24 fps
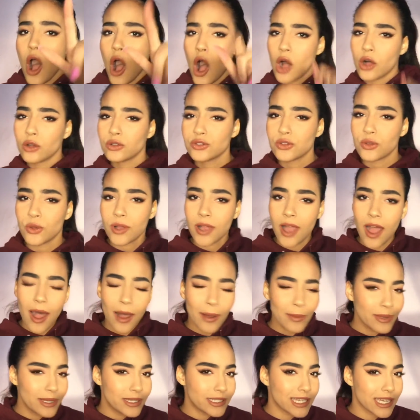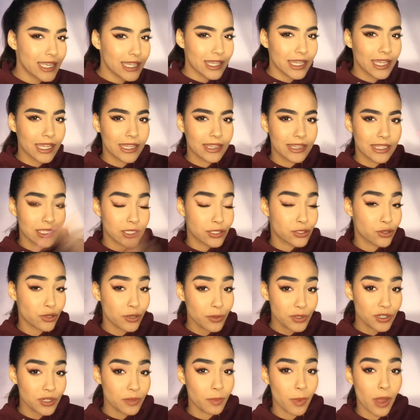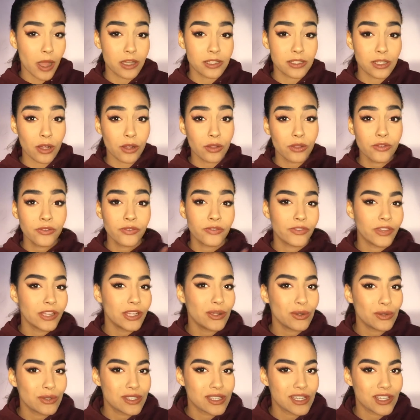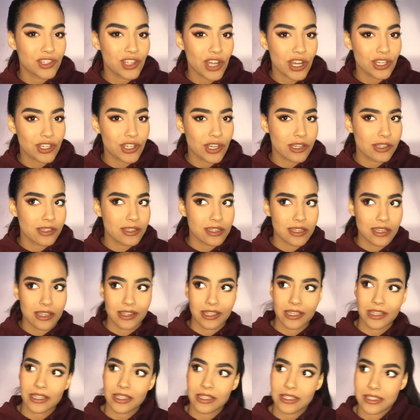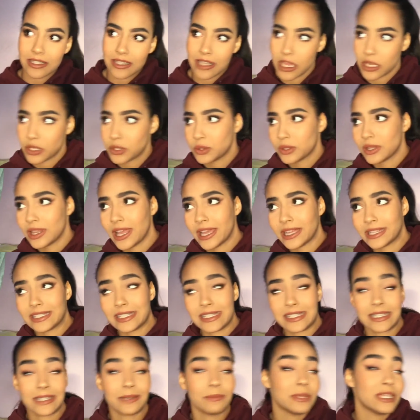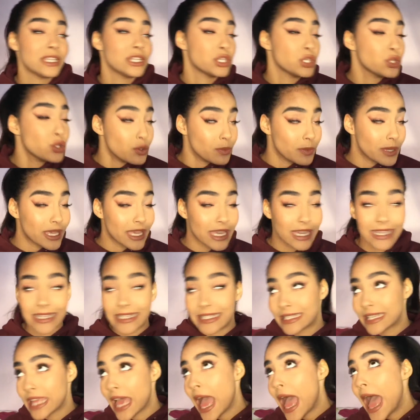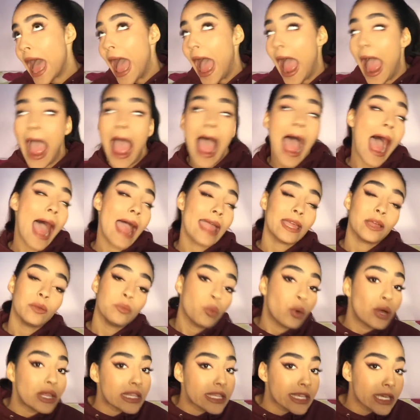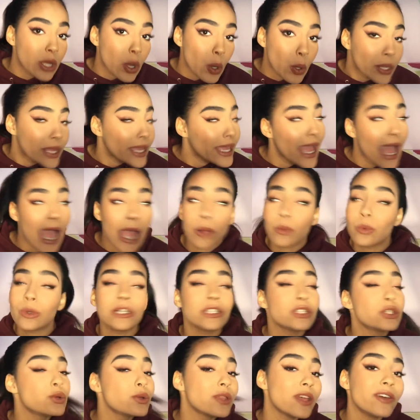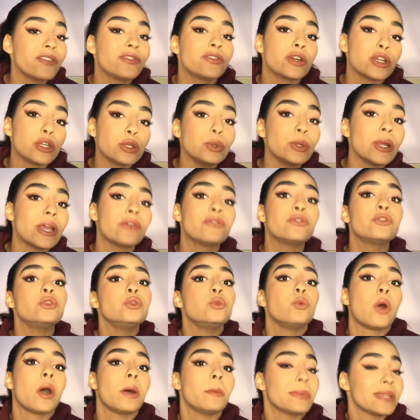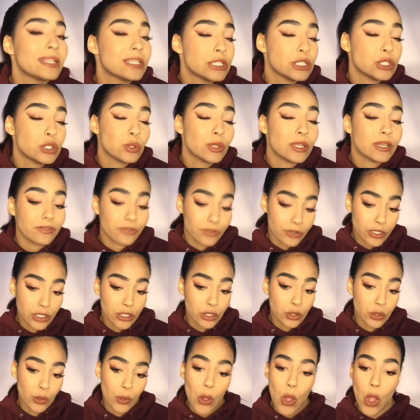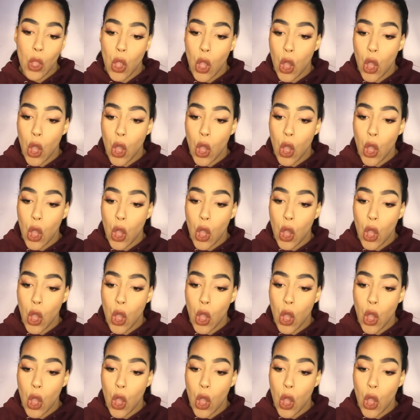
Also, comment in the description box other video suggestions, things you'd like to see me do because I am willing, okay? I will do them for you if you want me to do them for you.